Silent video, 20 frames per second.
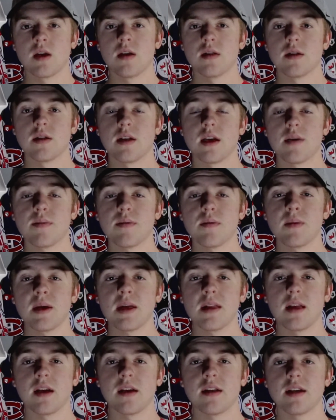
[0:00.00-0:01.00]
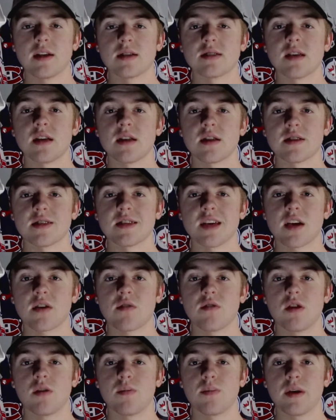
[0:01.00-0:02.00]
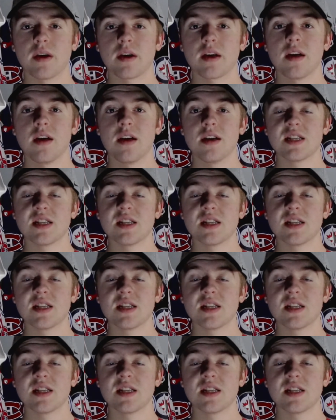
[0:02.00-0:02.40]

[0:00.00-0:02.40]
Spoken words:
The Tampa Bay Lightning sent a second-round pick,